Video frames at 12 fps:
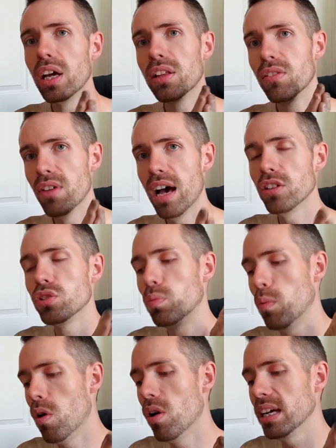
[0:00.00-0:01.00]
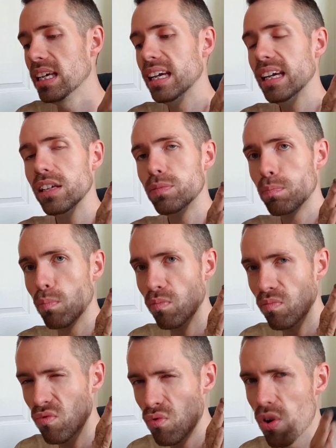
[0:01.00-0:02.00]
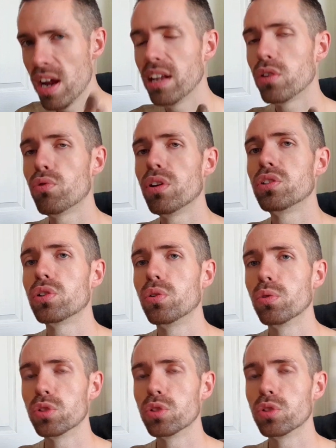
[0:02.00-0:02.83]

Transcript: That's why it's really critical